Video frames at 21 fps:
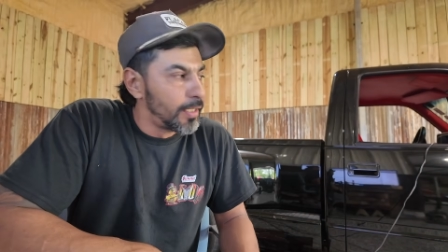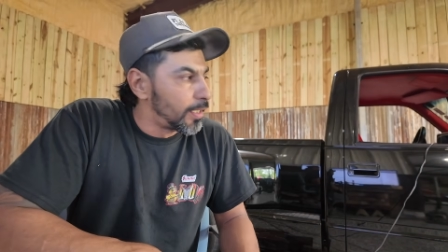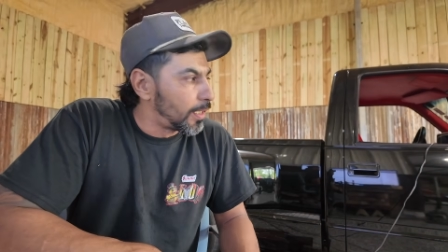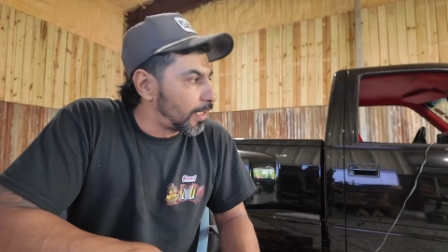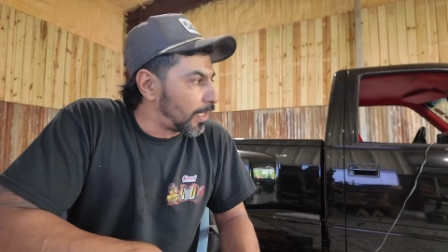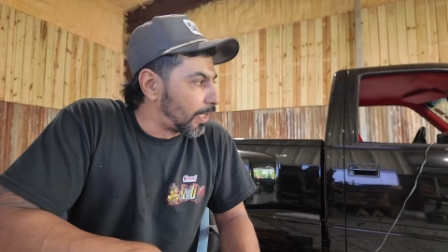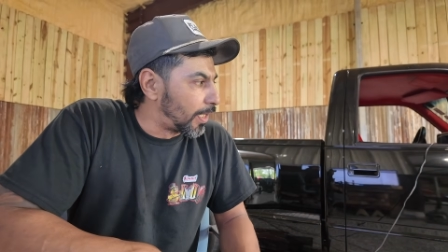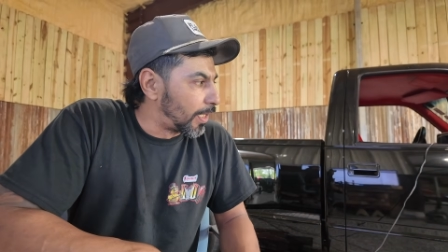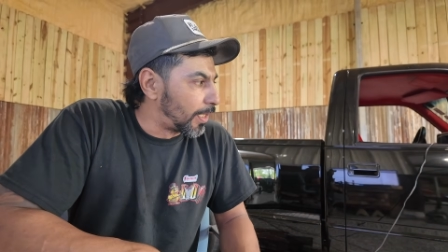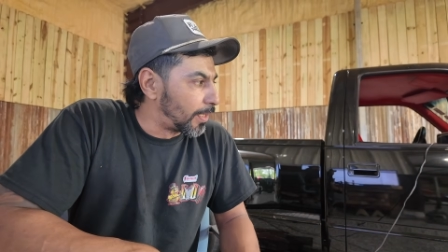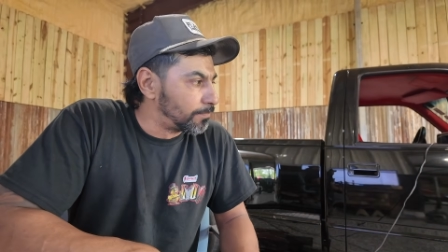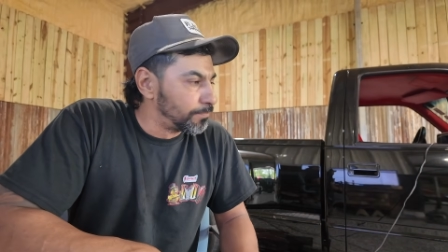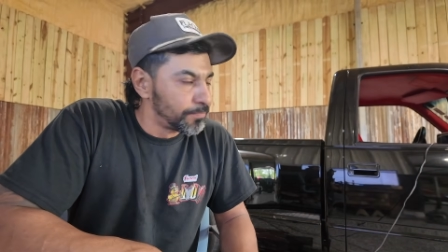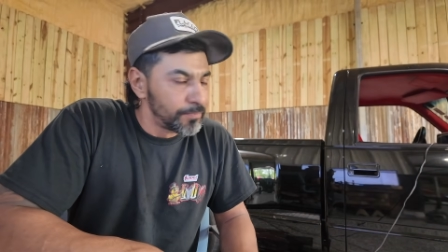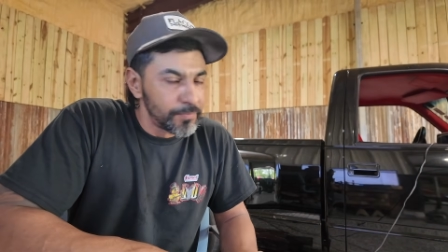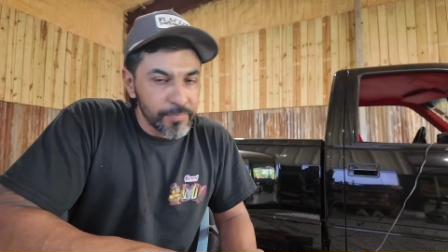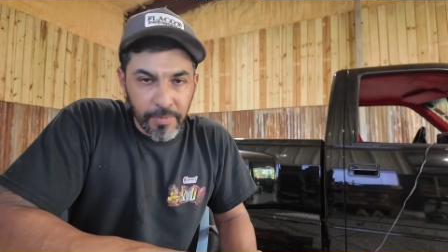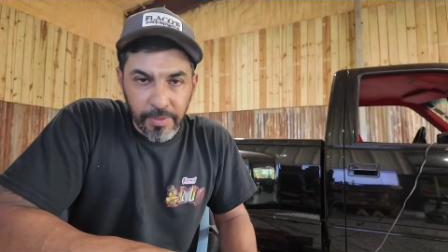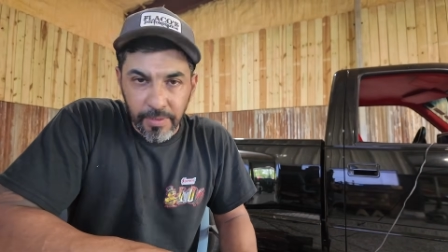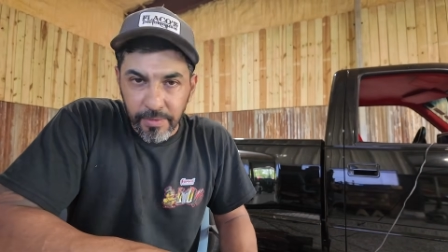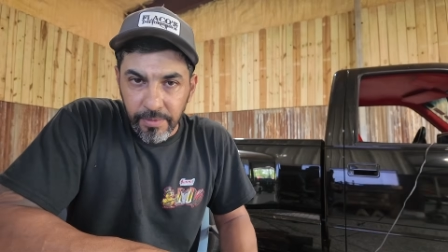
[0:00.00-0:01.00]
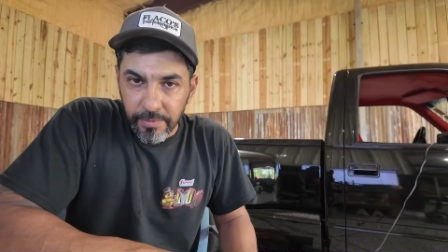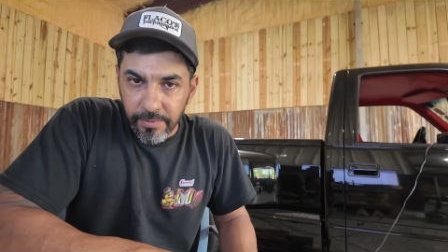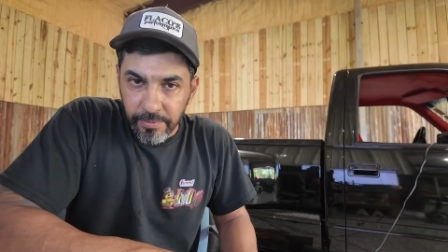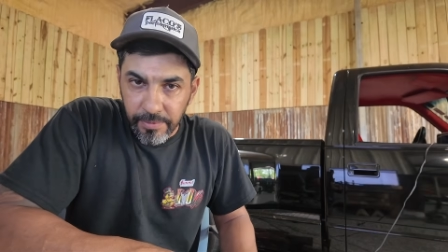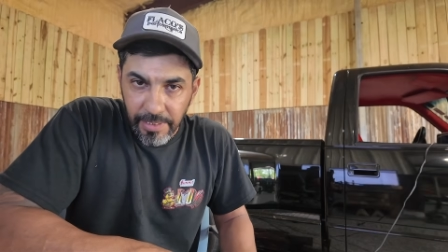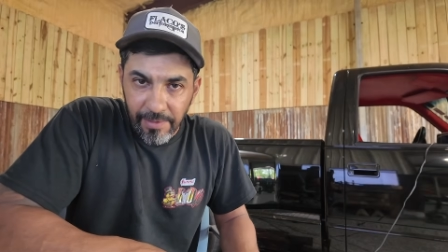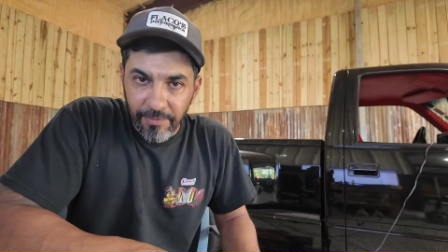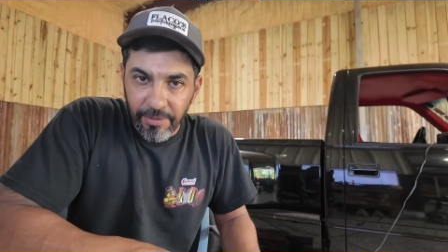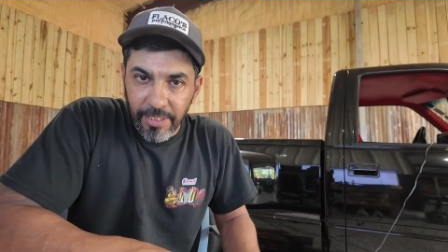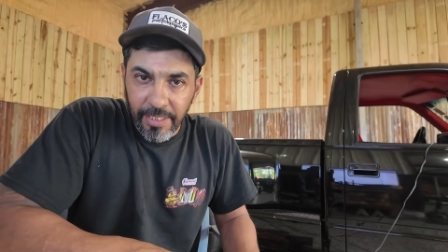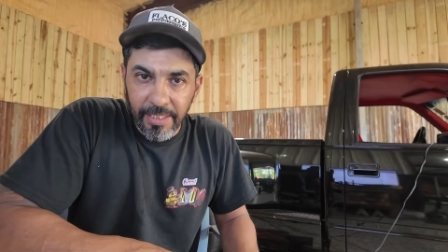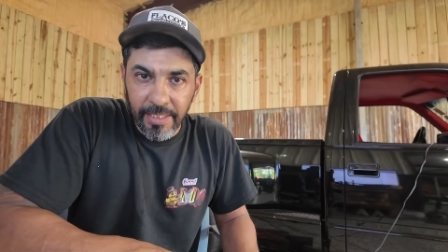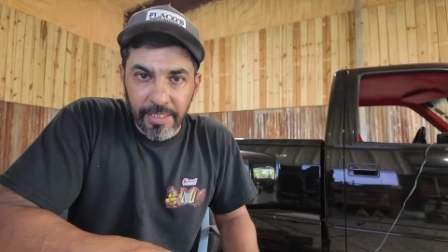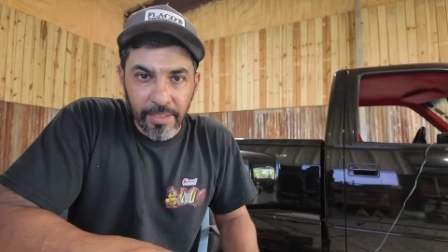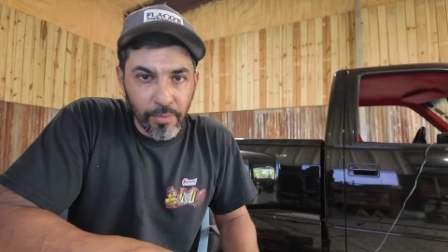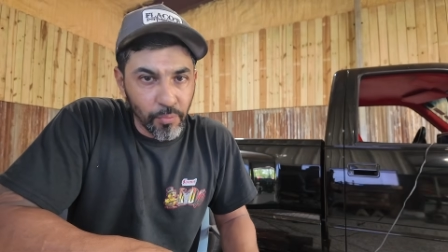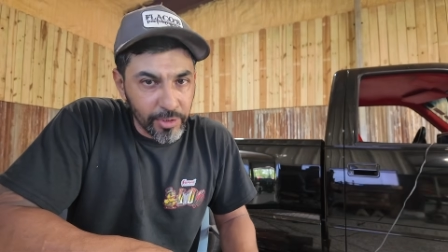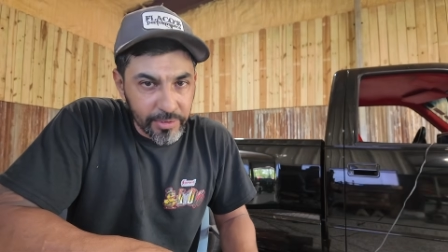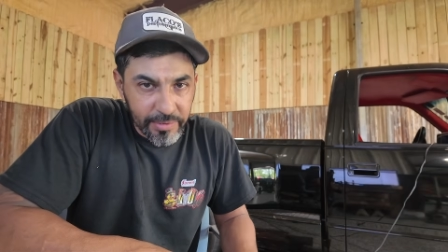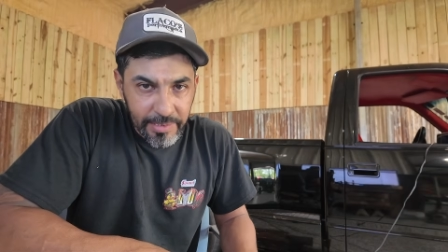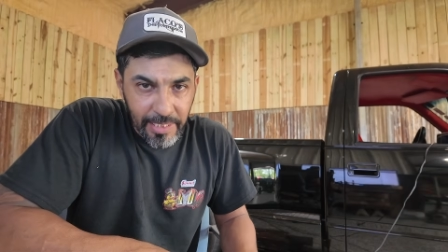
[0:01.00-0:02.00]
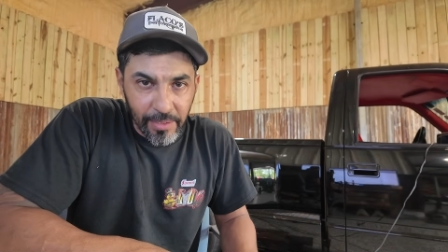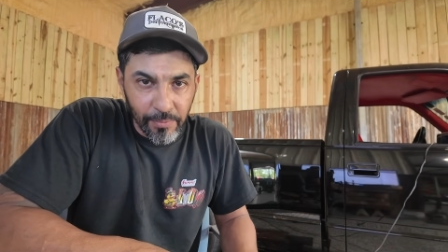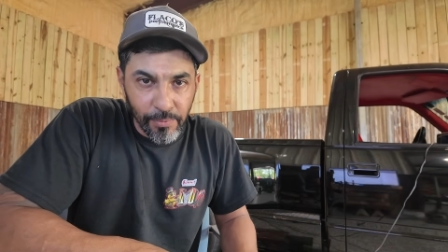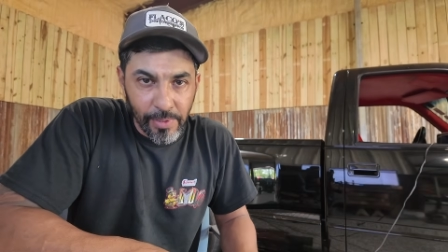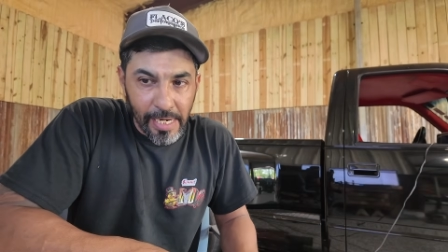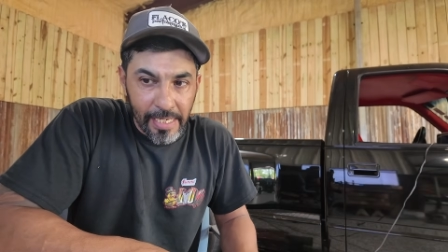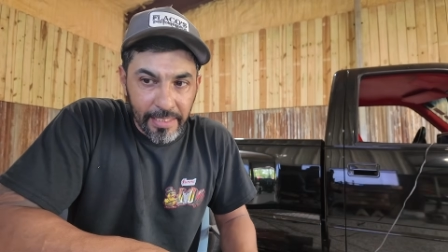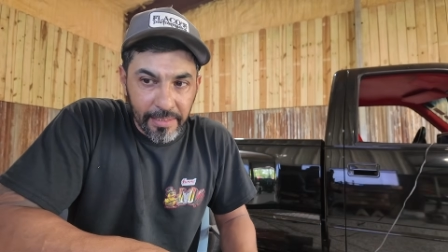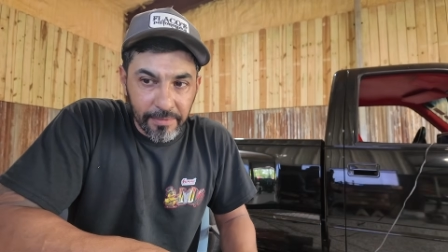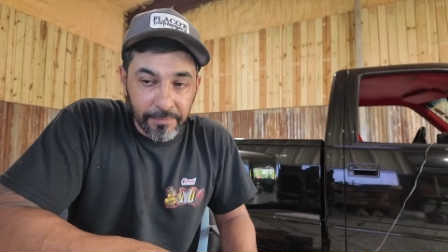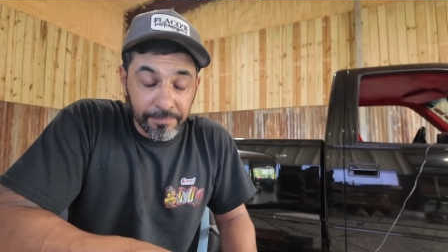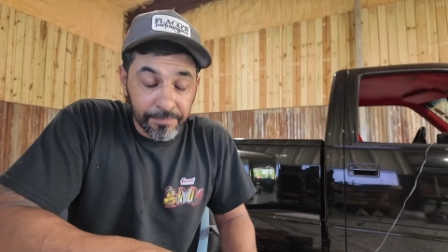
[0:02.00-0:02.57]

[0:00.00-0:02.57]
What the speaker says: definitely it was not right